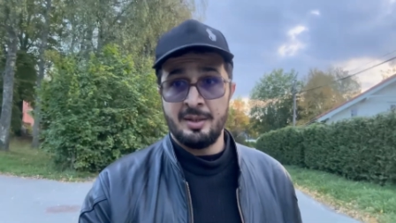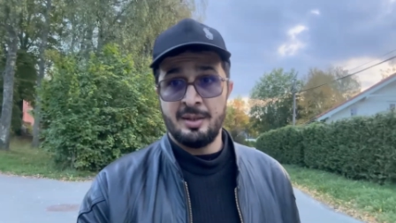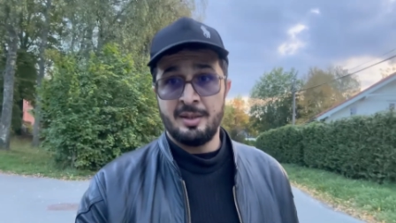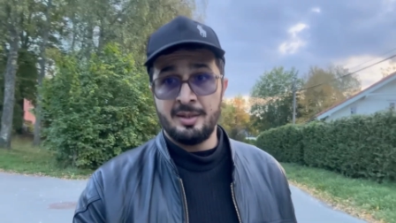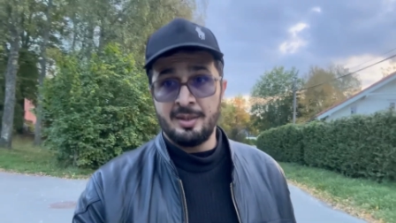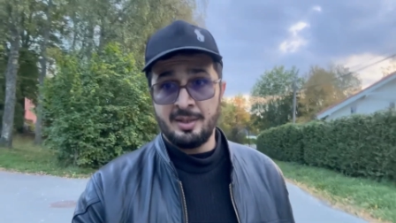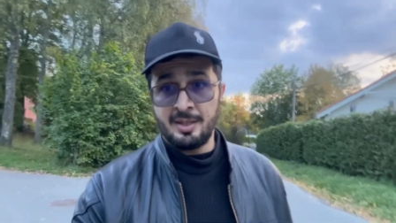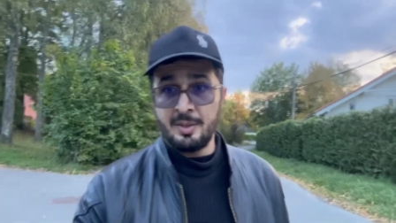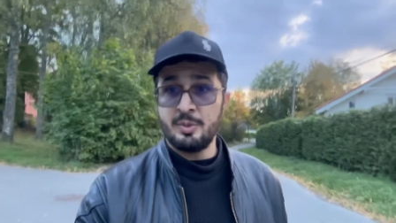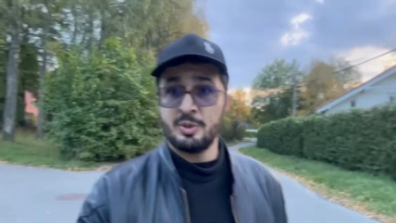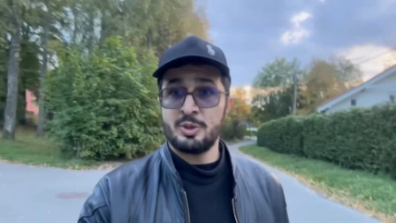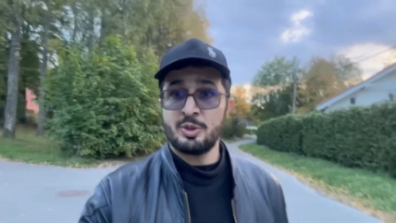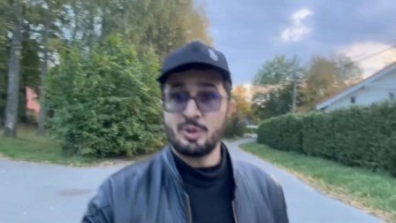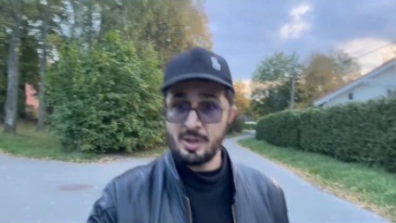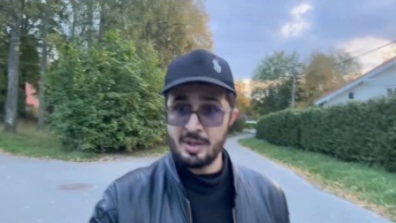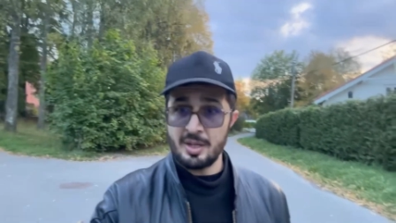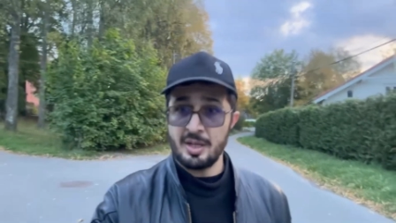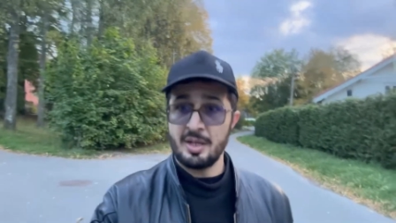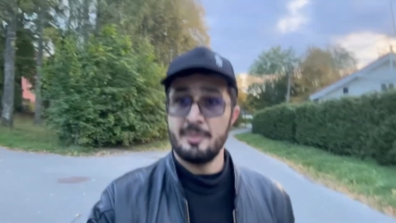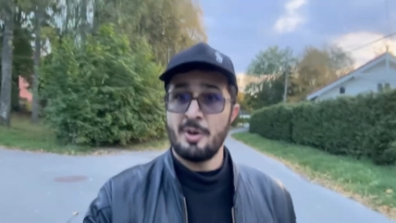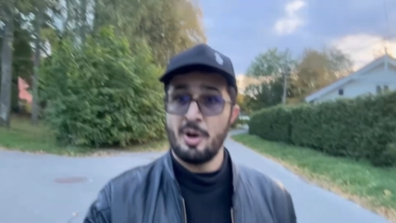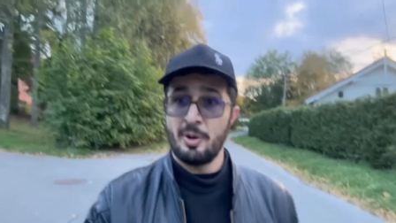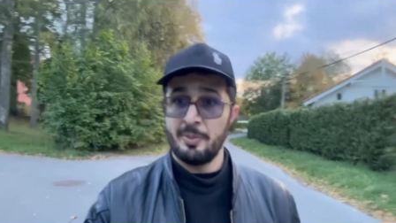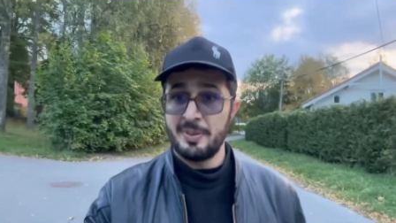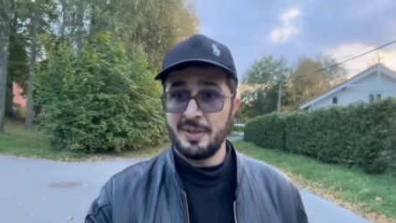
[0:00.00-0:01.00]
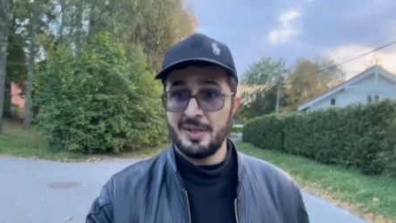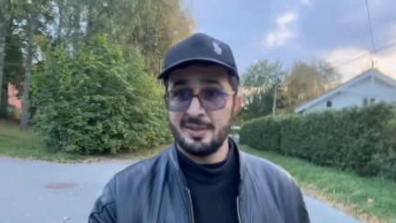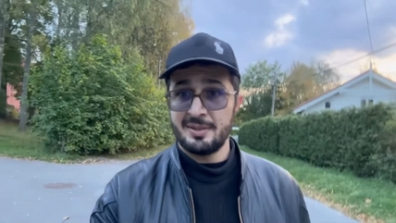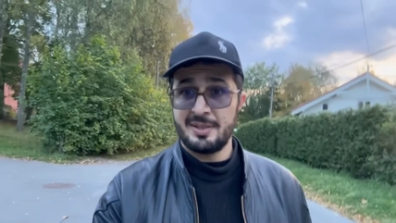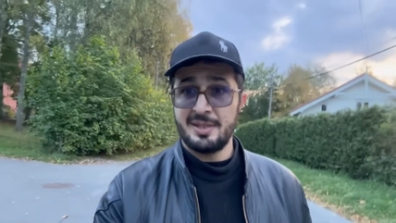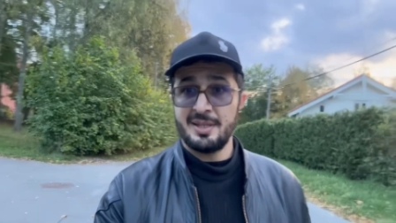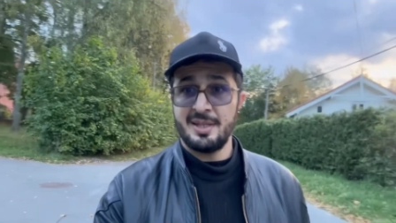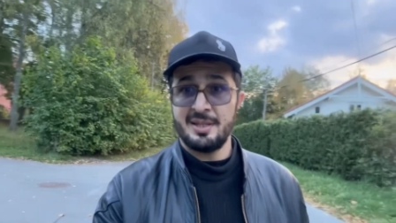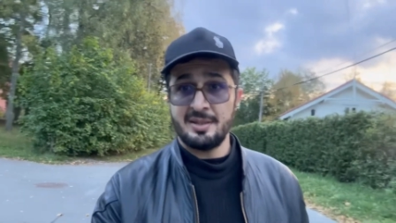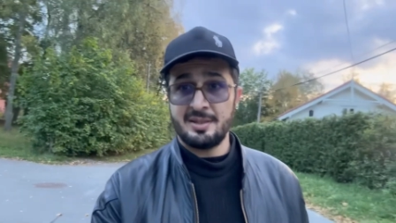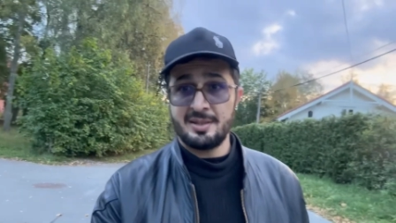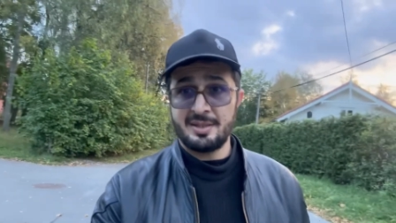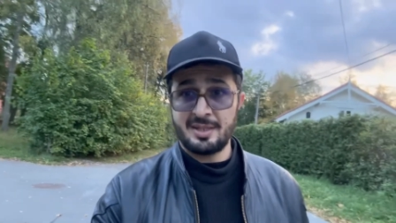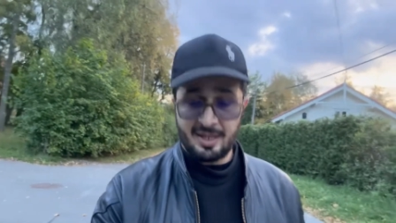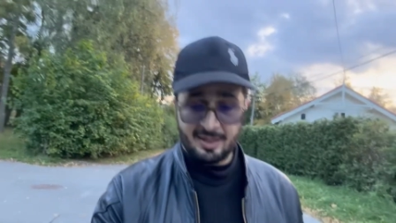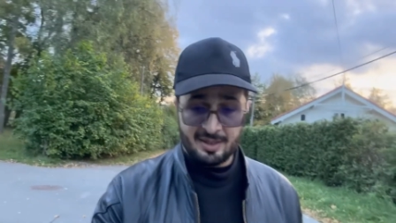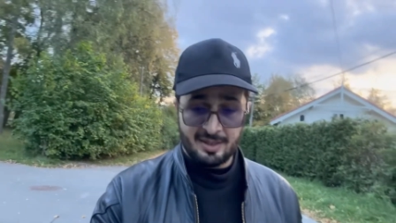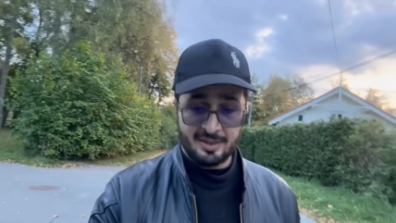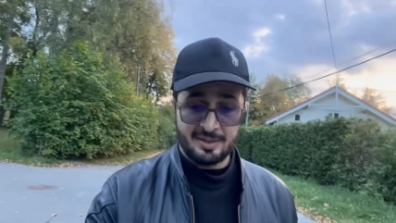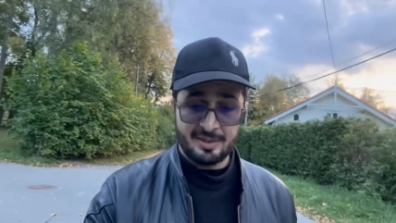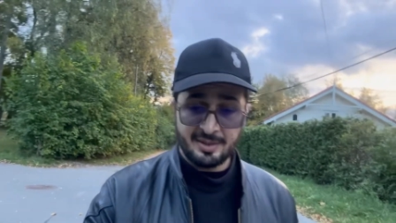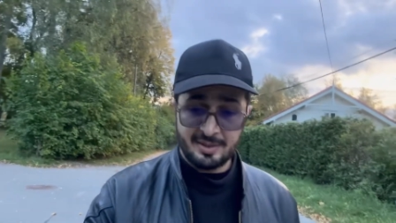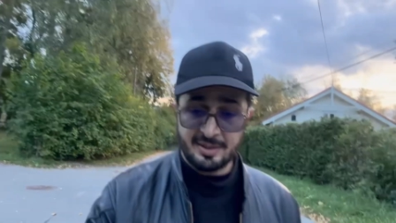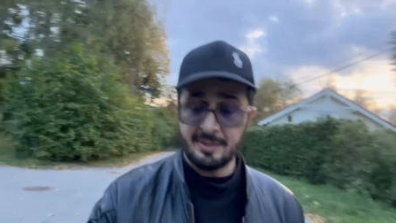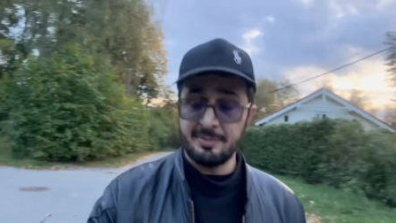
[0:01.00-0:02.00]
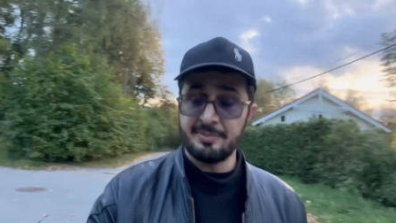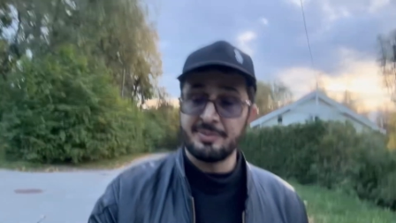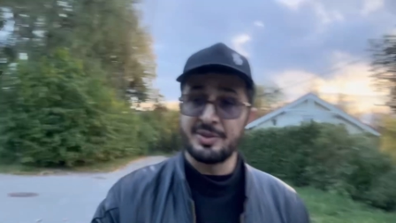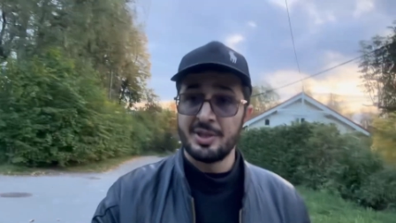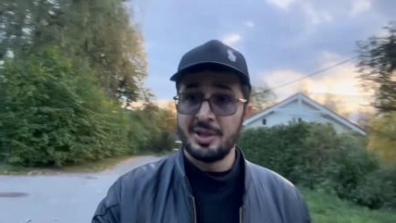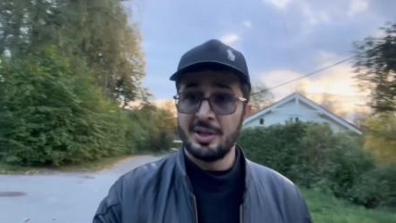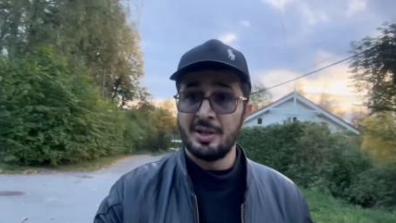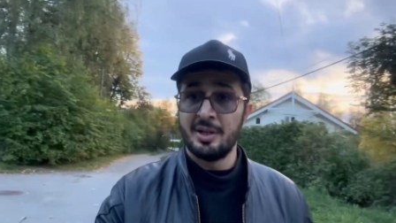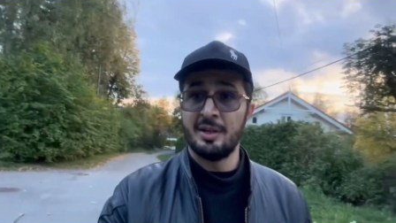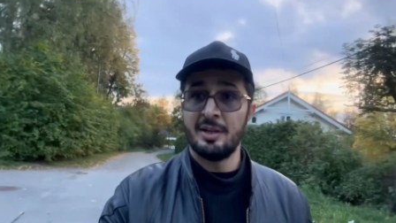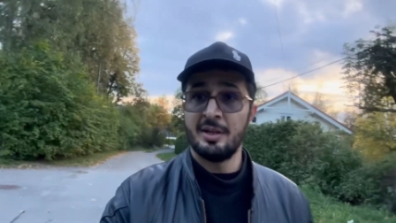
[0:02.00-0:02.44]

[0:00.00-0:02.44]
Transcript: He was talking about PLC and SCADA systems